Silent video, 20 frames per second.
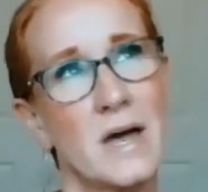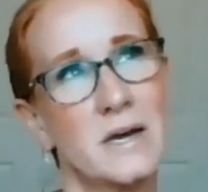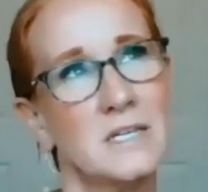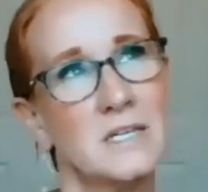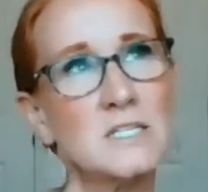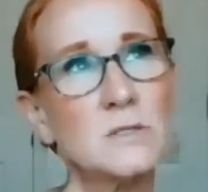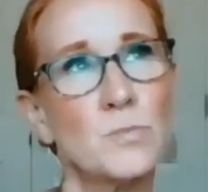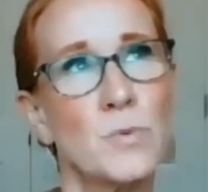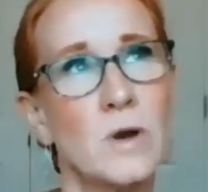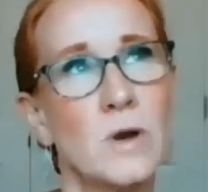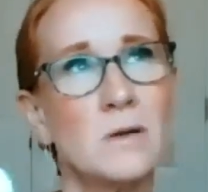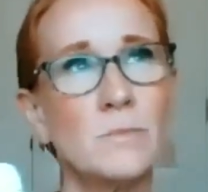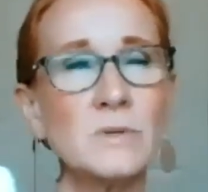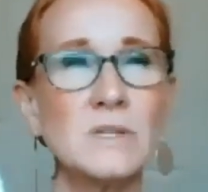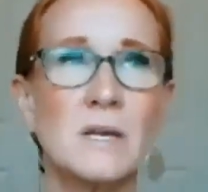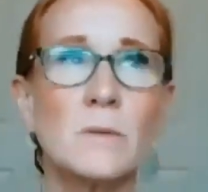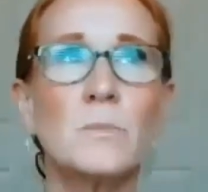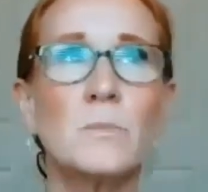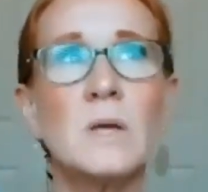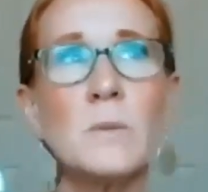body spray,
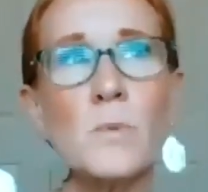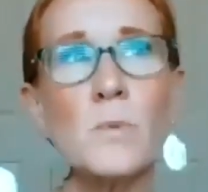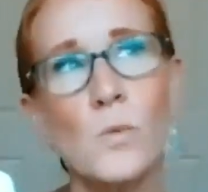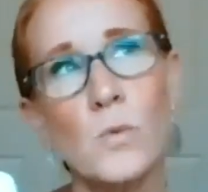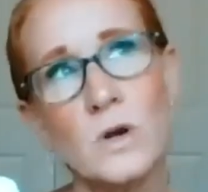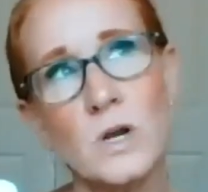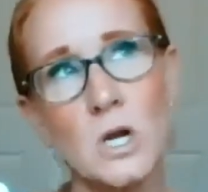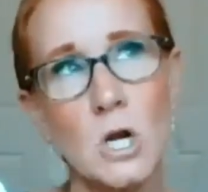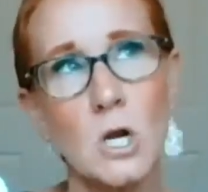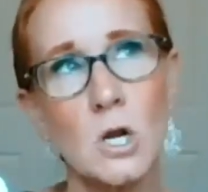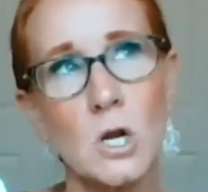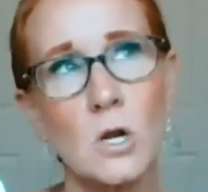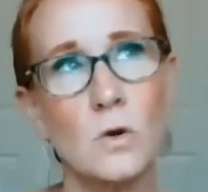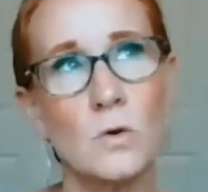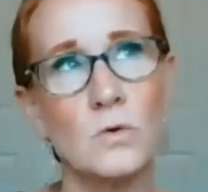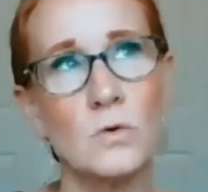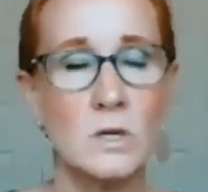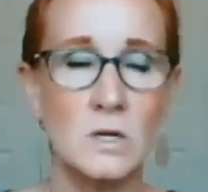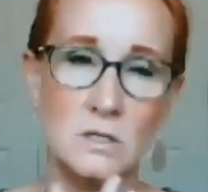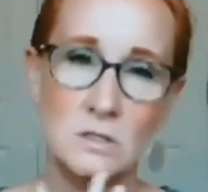but then people wouldn't
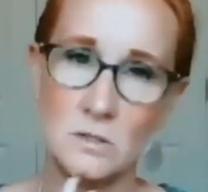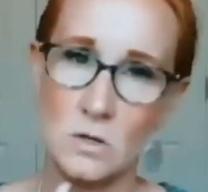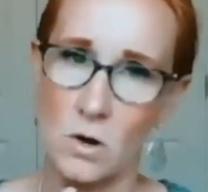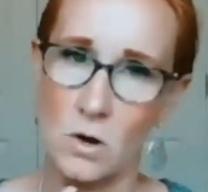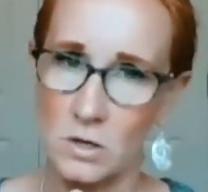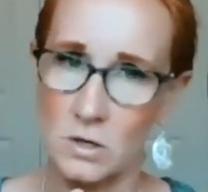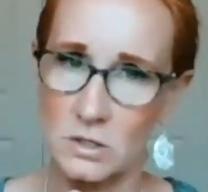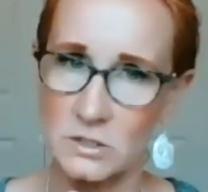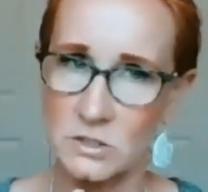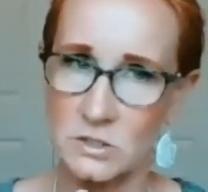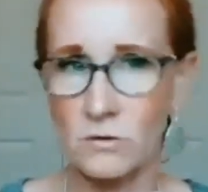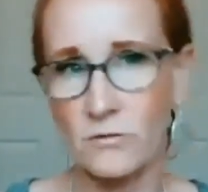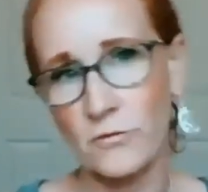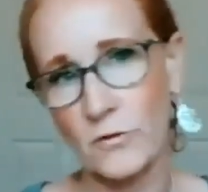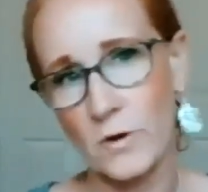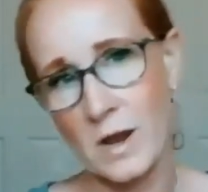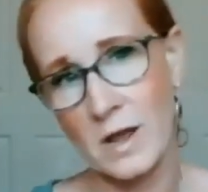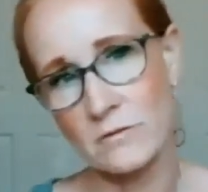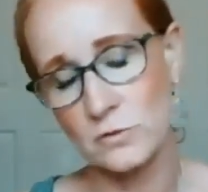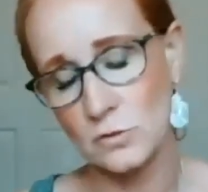know that it's also
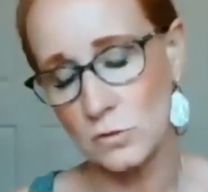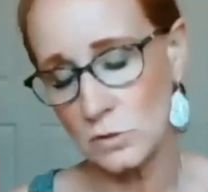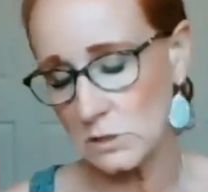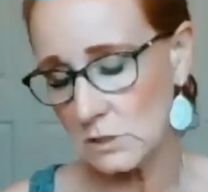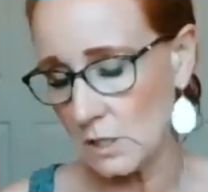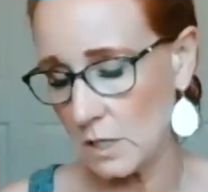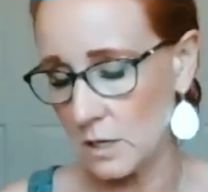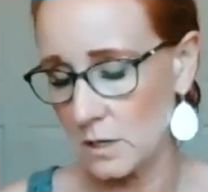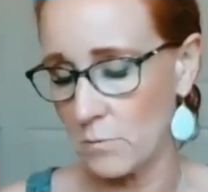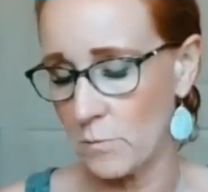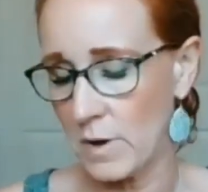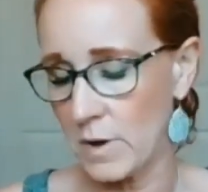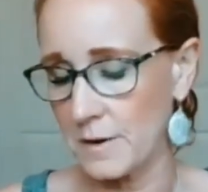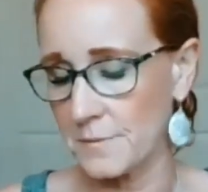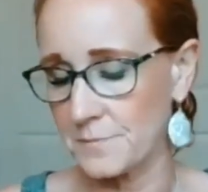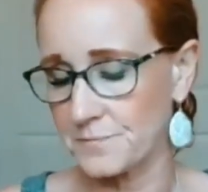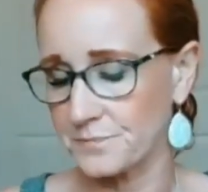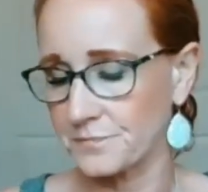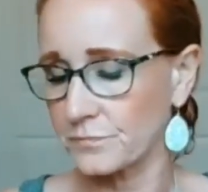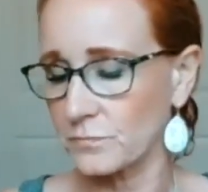for after sun.
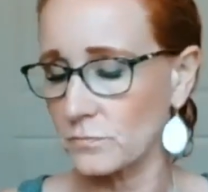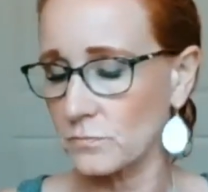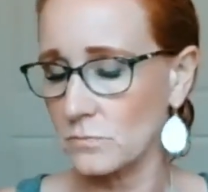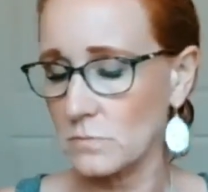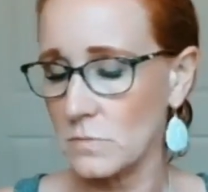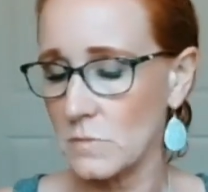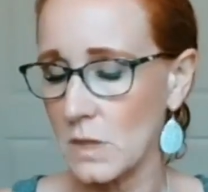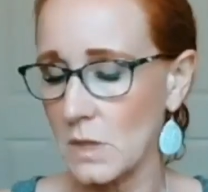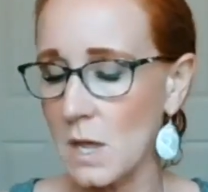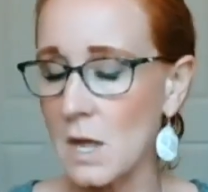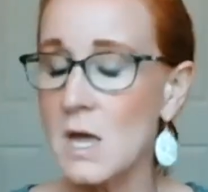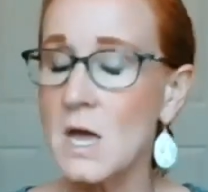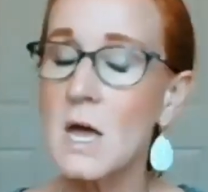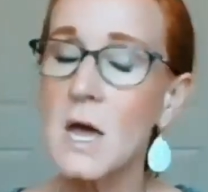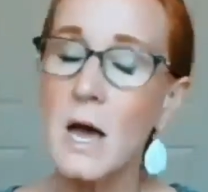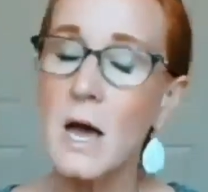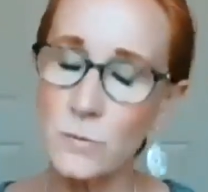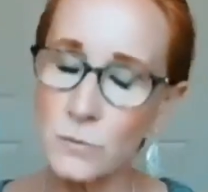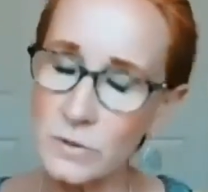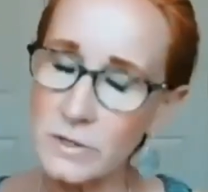But
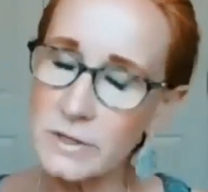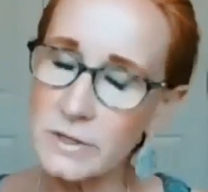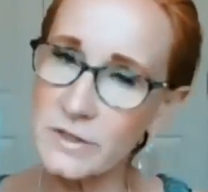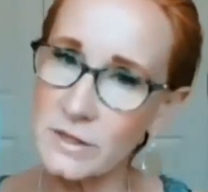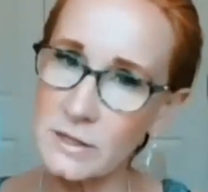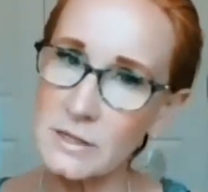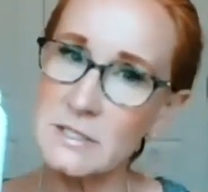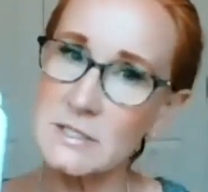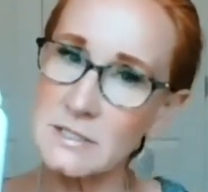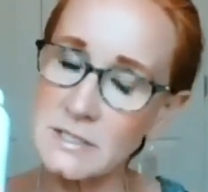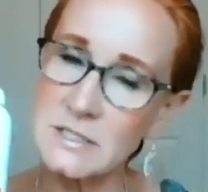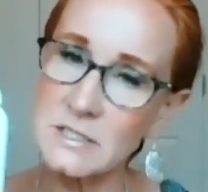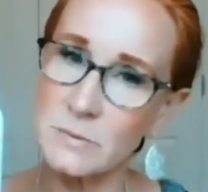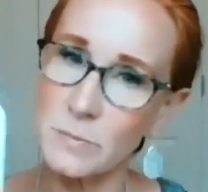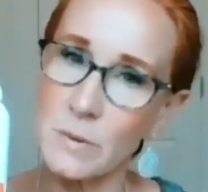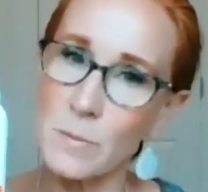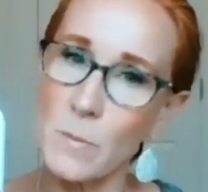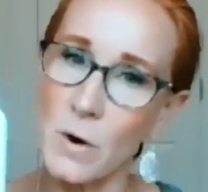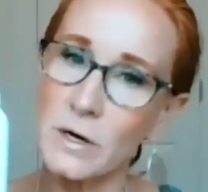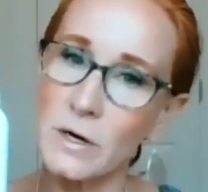I really think this needs
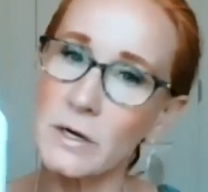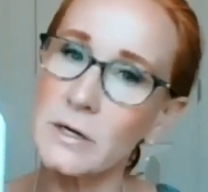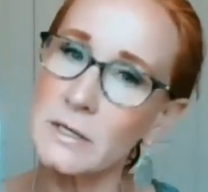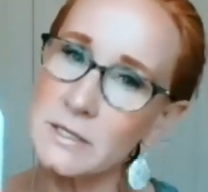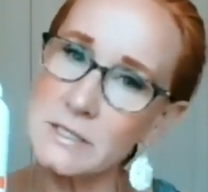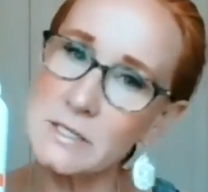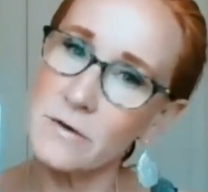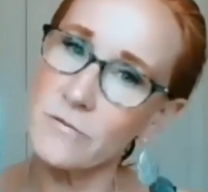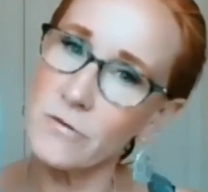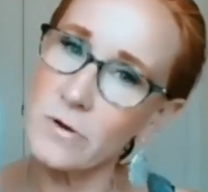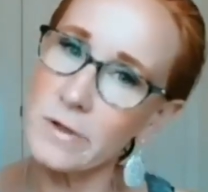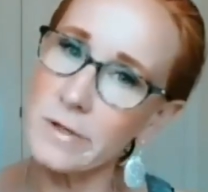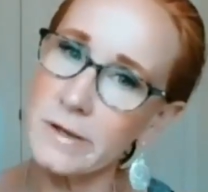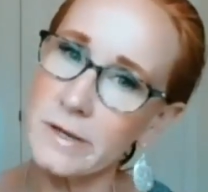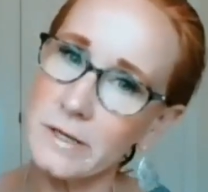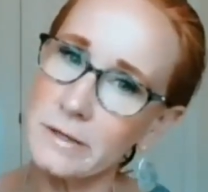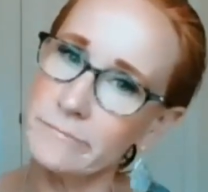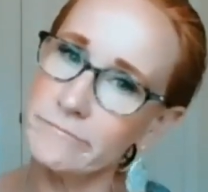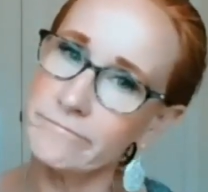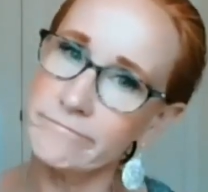to be marketed
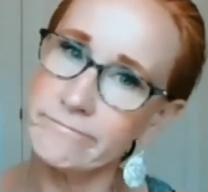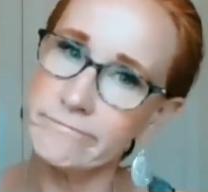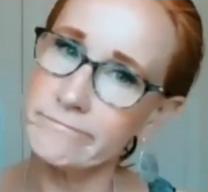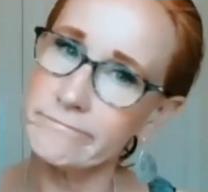differently